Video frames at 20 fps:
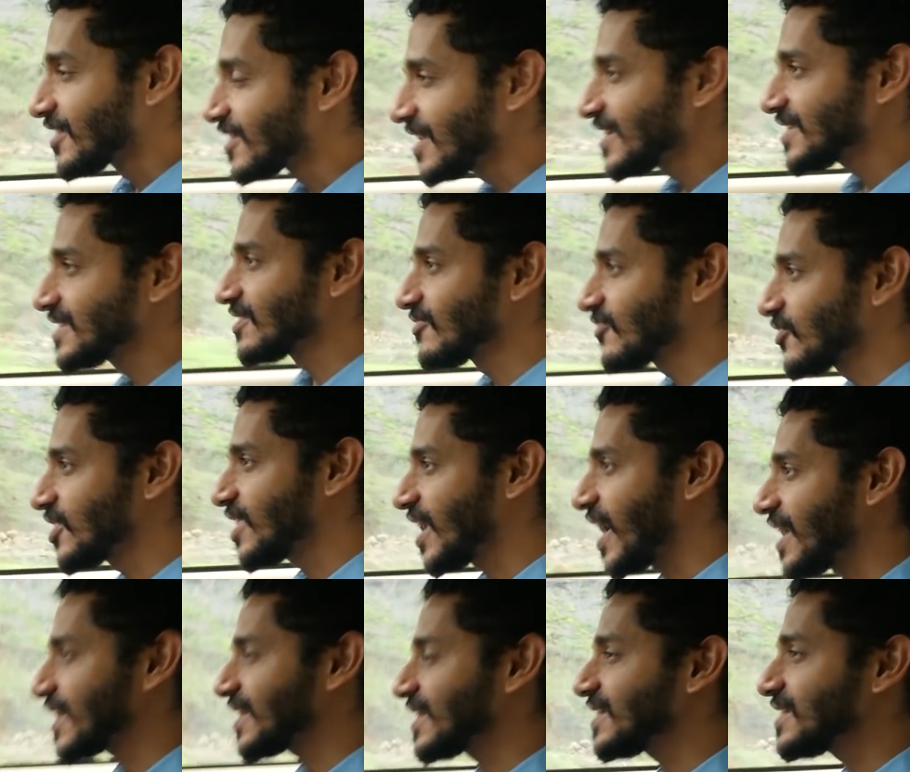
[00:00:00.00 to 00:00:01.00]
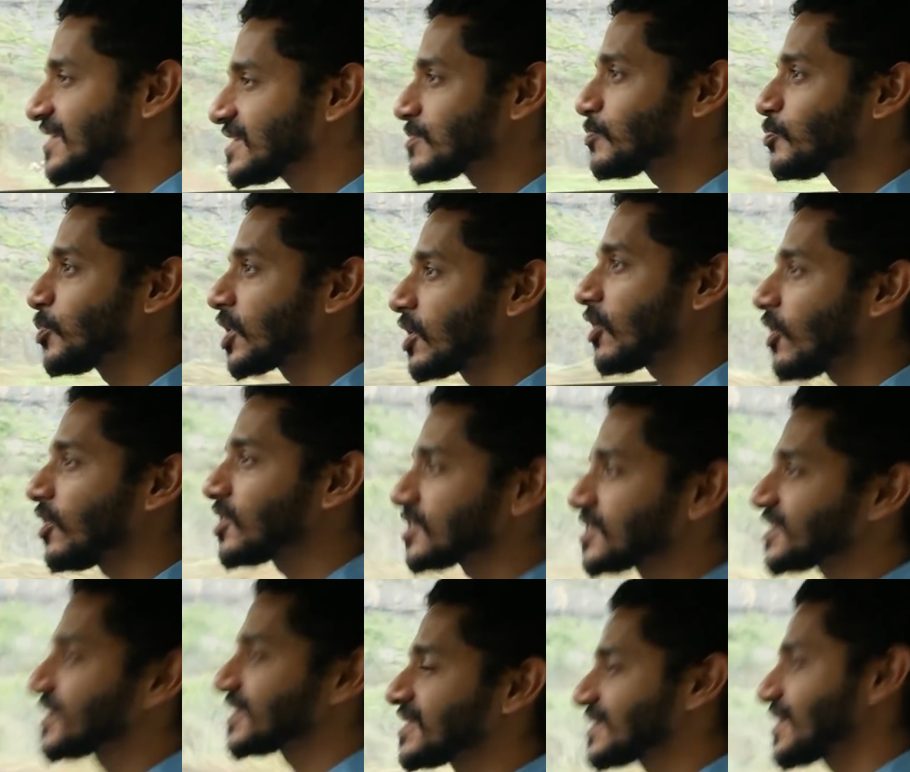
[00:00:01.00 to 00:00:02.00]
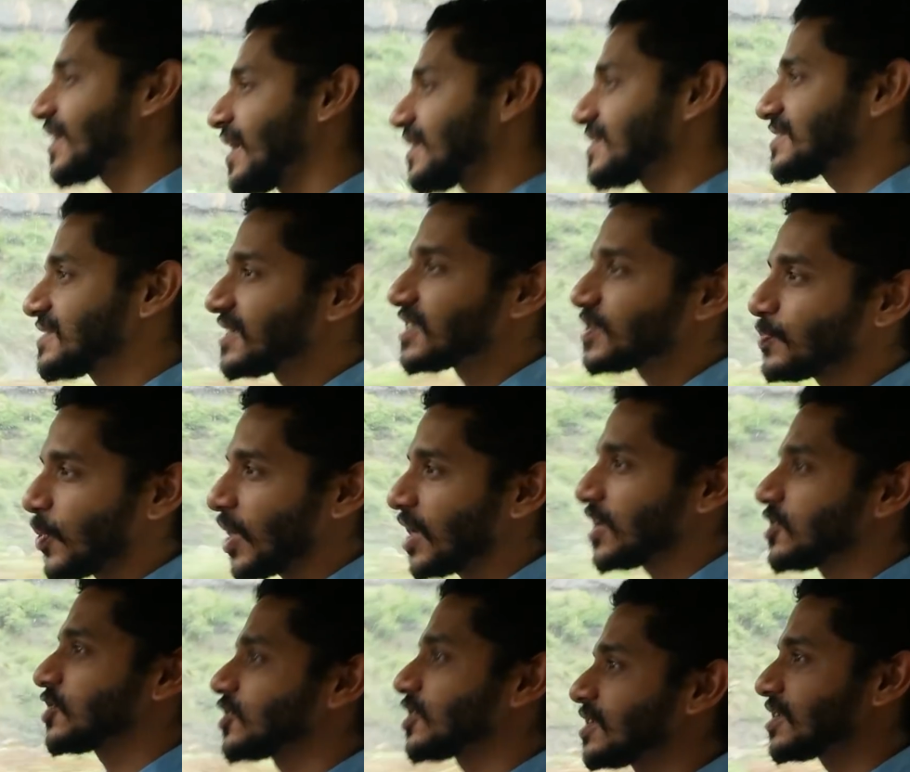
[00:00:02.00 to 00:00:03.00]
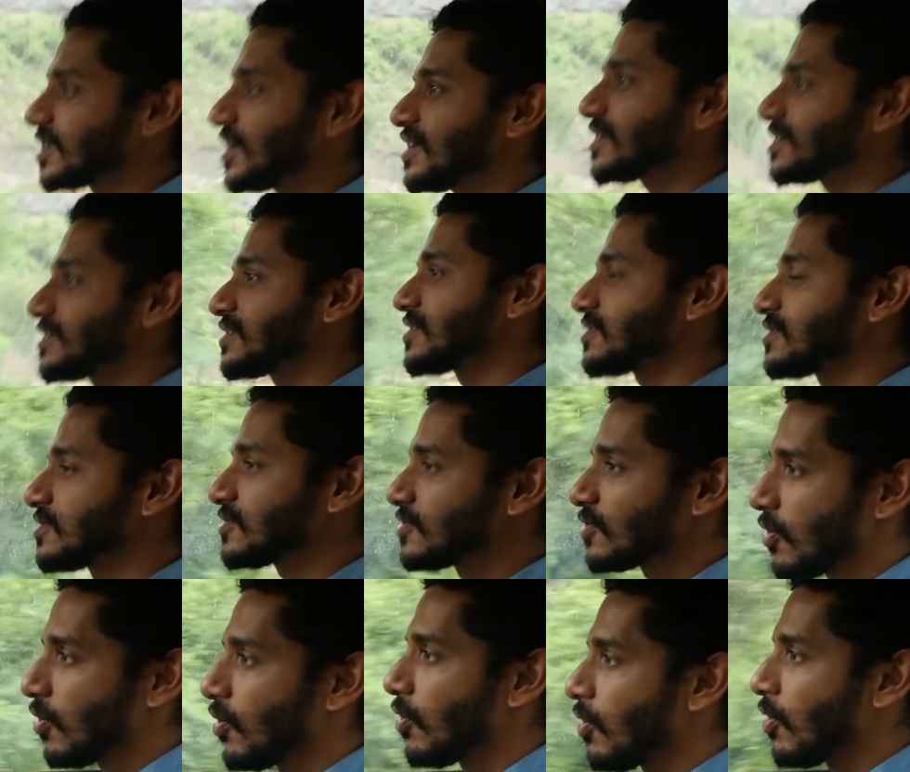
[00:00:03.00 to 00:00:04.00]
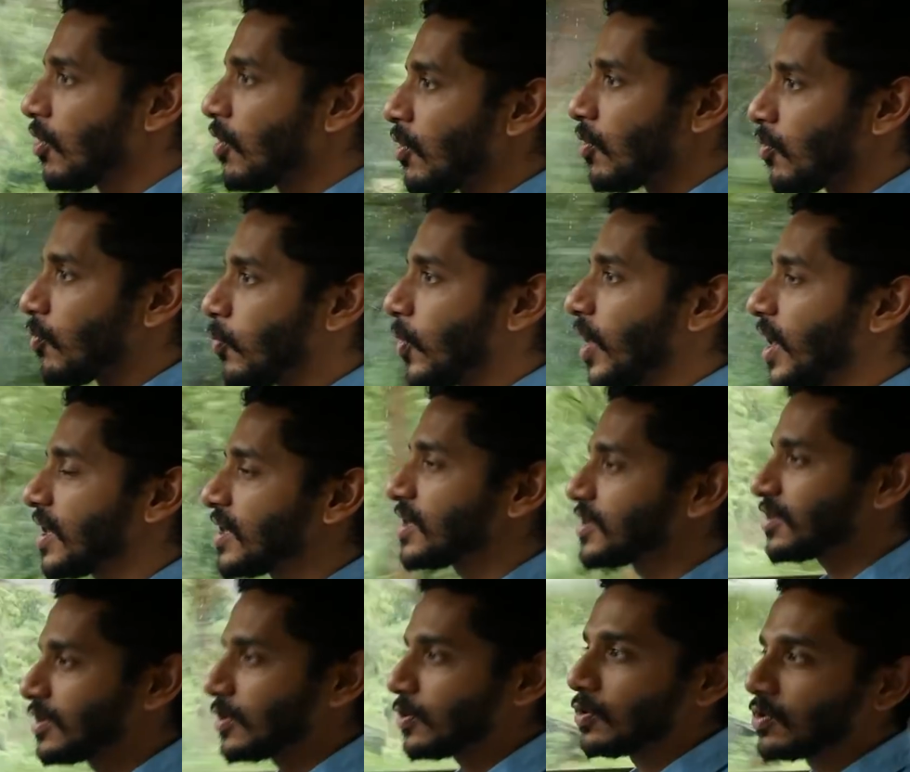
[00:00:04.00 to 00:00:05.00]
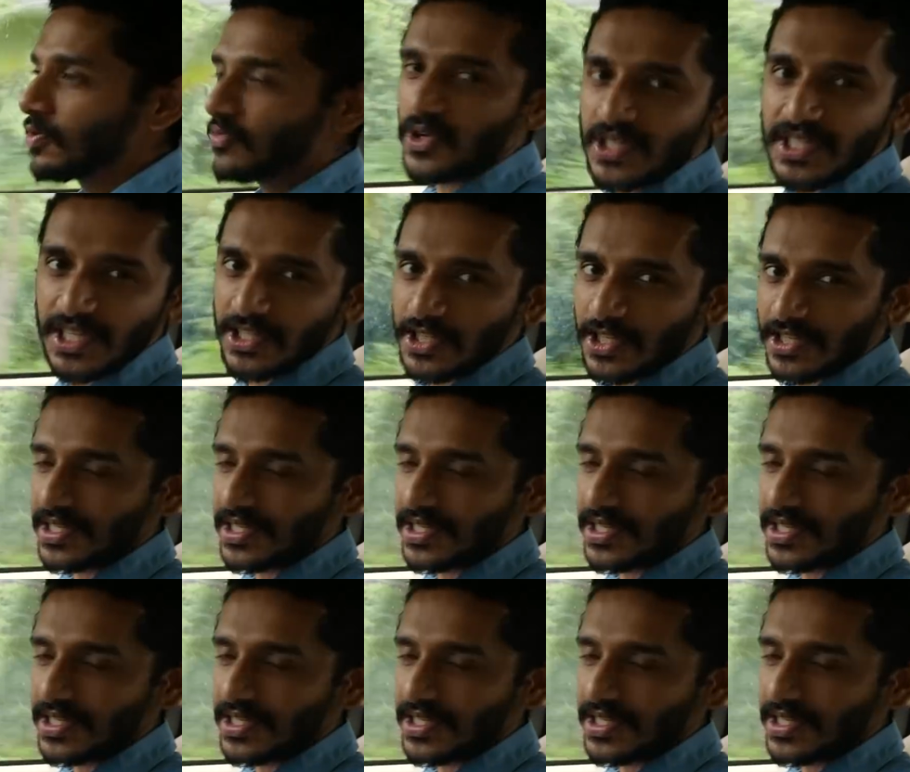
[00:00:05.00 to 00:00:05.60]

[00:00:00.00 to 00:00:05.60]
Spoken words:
reason for that is because this car's suspension is so well tuned for such a